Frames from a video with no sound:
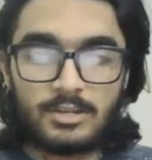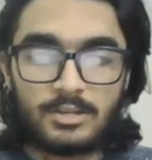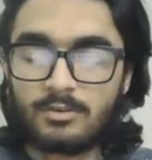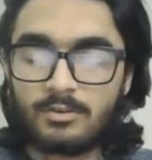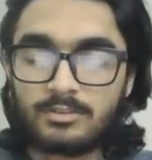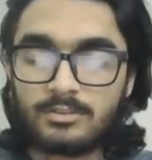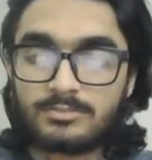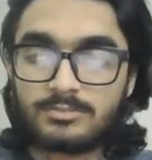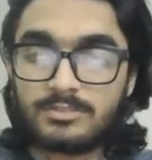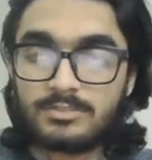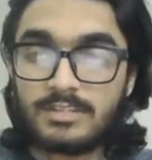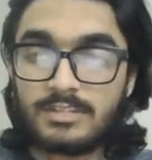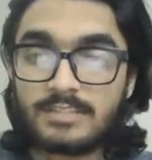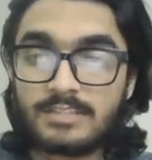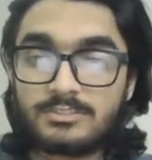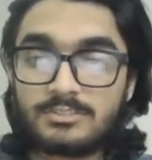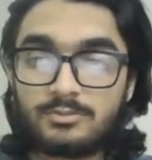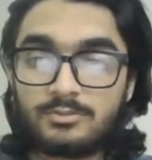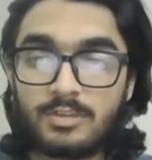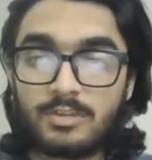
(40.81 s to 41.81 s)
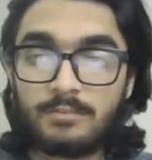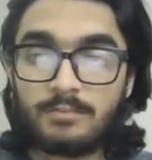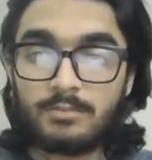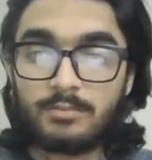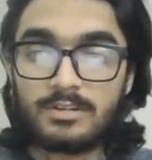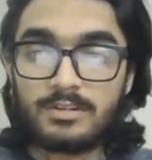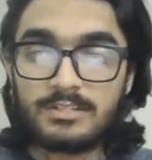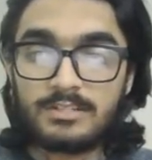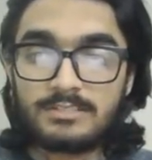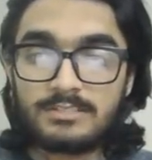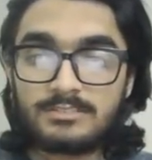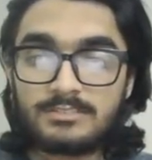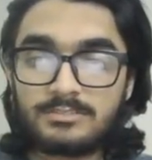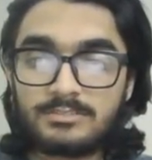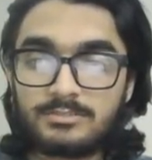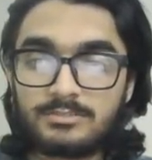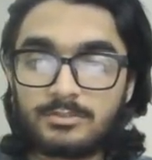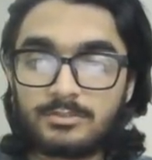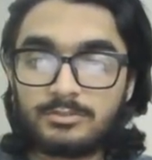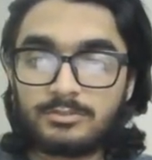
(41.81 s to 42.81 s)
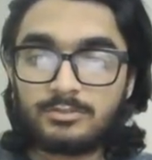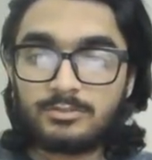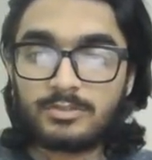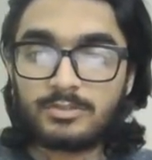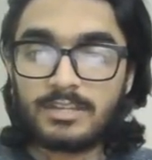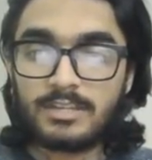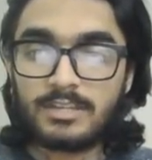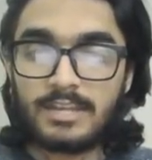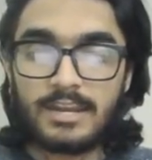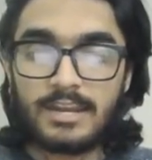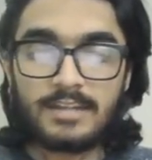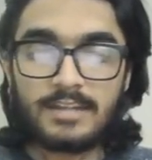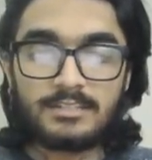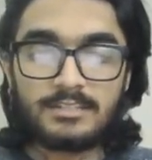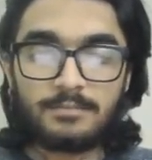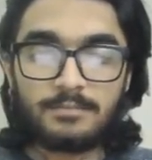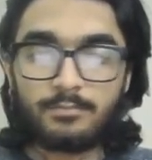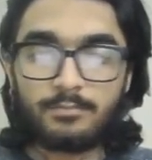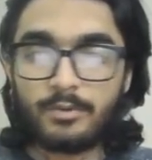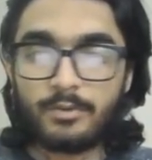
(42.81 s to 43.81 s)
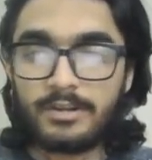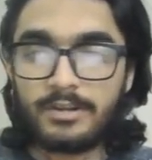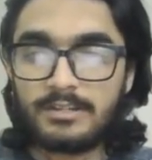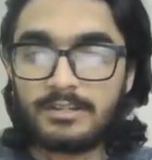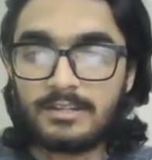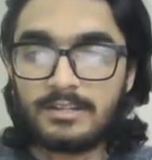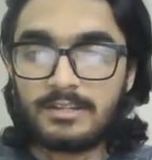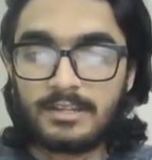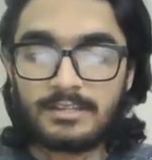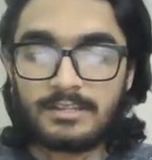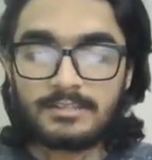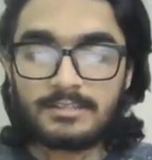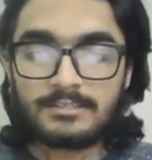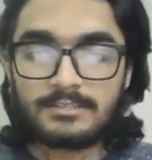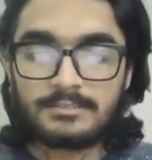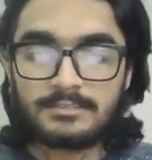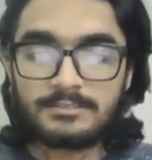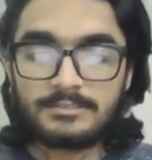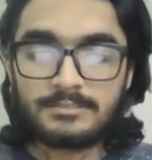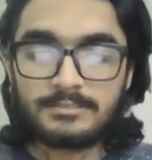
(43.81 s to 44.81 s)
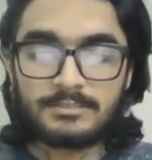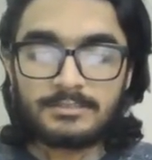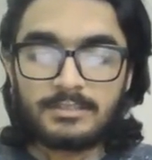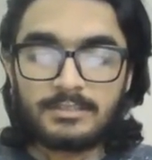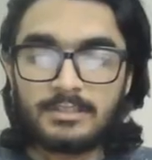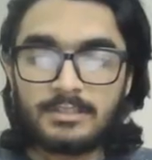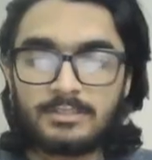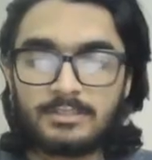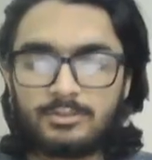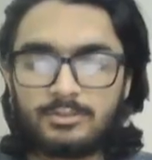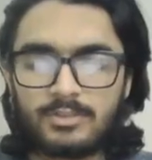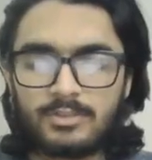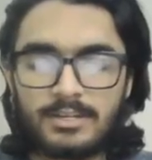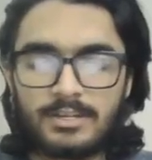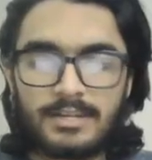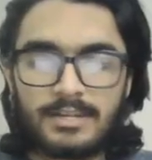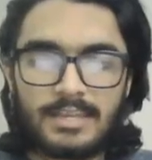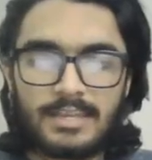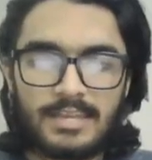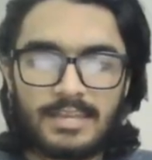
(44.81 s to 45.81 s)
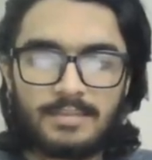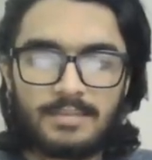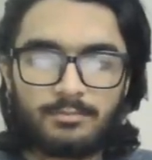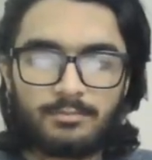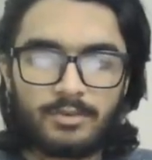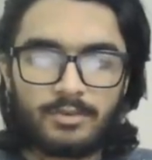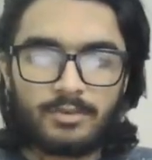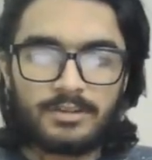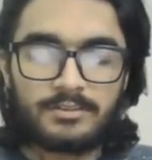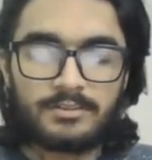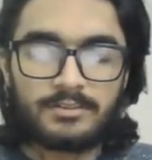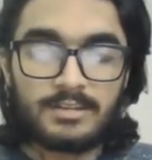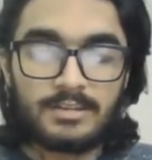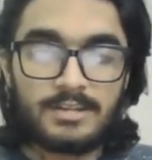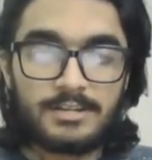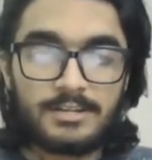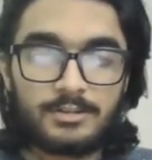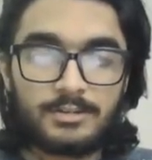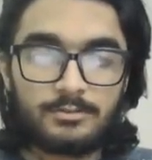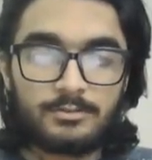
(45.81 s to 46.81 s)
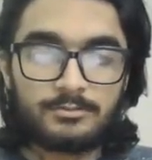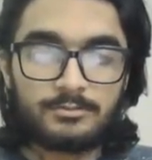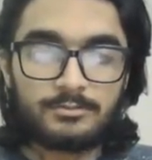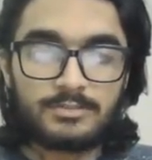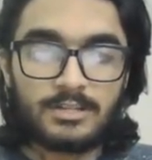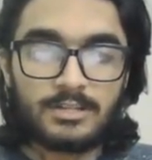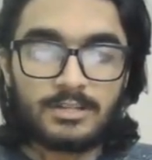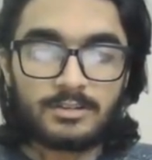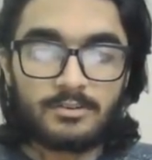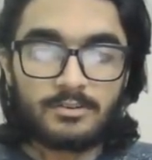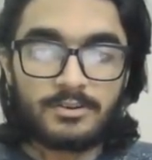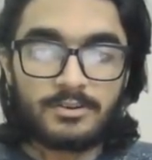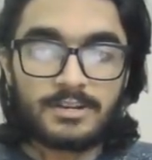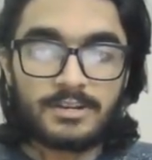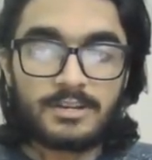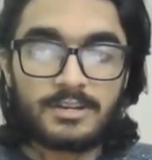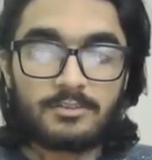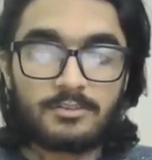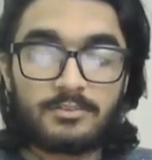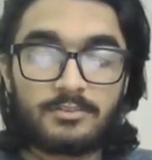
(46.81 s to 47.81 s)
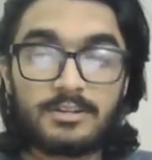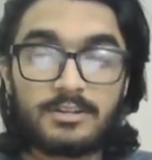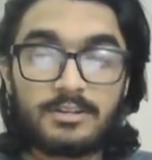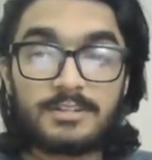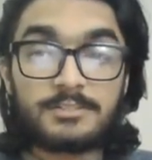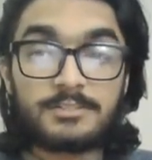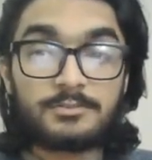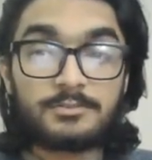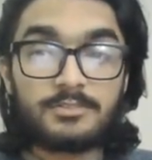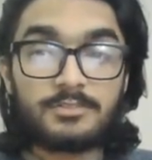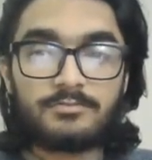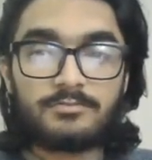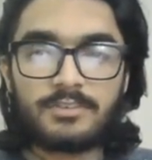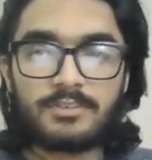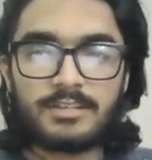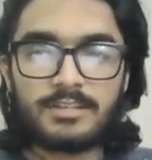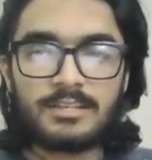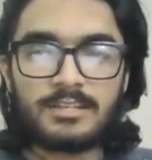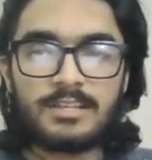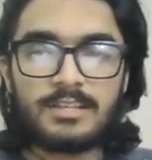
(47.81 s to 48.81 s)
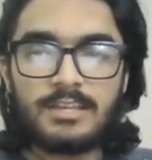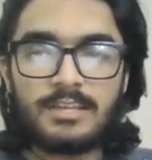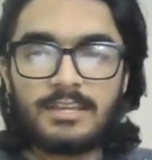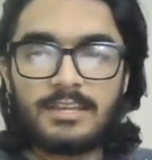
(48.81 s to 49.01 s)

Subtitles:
Okay, so the next you have bullet list, so you can add the point like you can add any point related to the content or related to the funnel.